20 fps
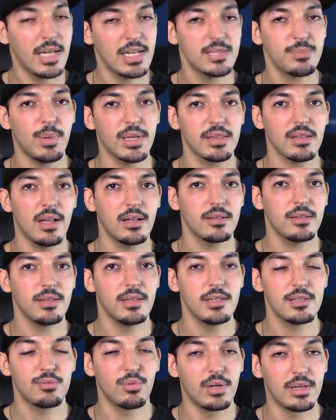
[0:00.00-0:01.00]
Last but not
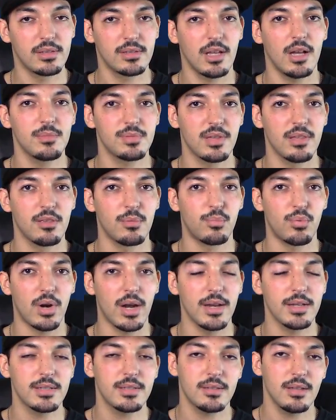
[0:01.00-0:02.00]
least, when it comes to the
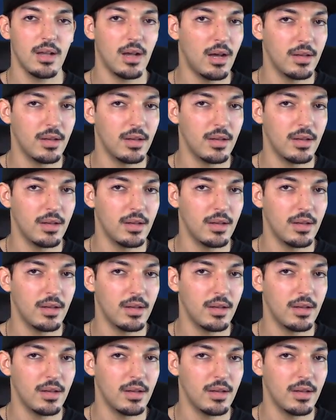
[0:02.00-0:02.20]
price,